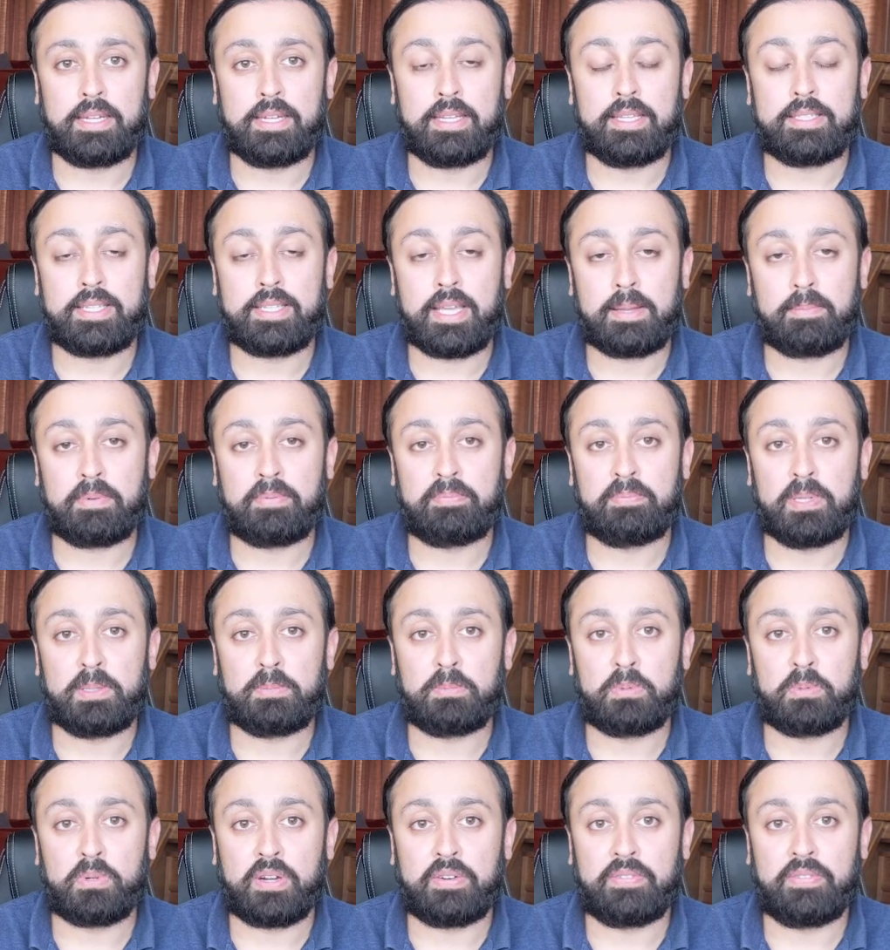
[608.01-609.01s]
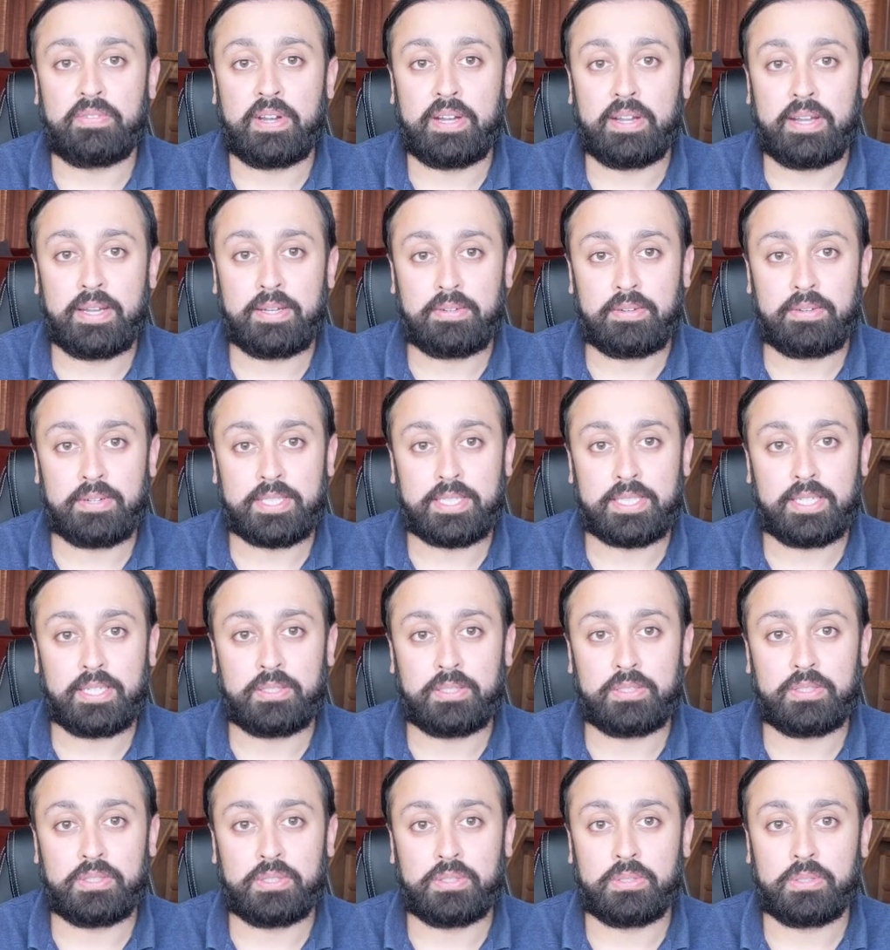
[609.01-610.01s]
These type of people are very
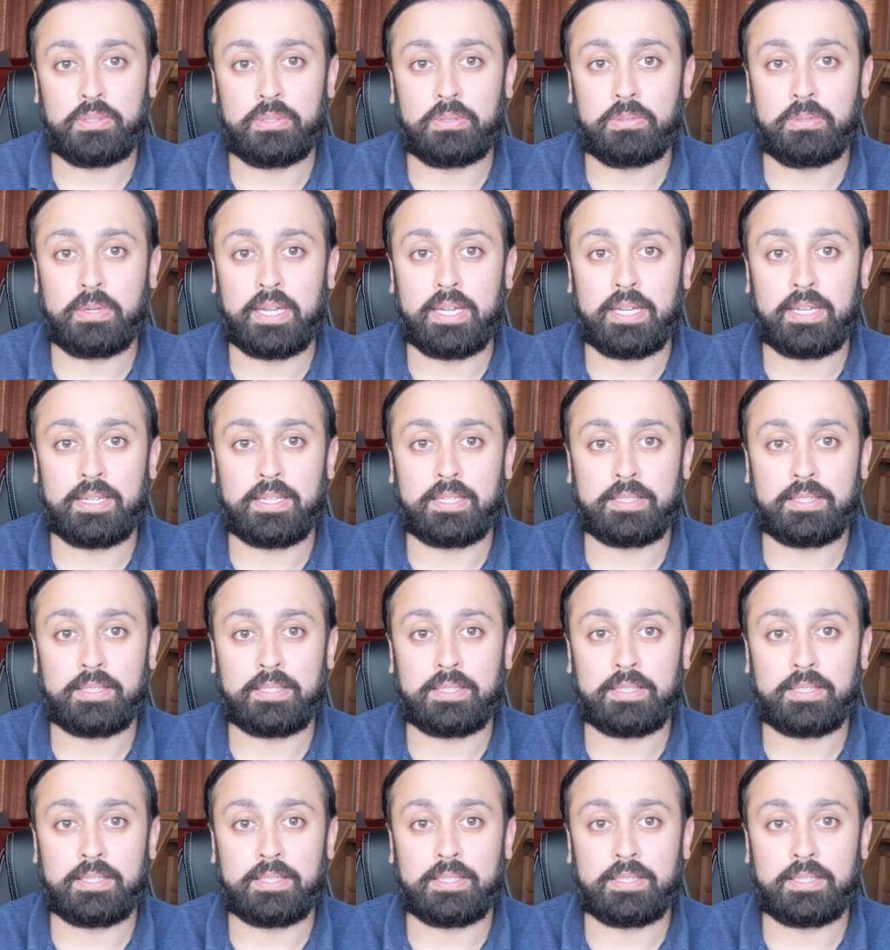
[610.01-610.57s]
interesting to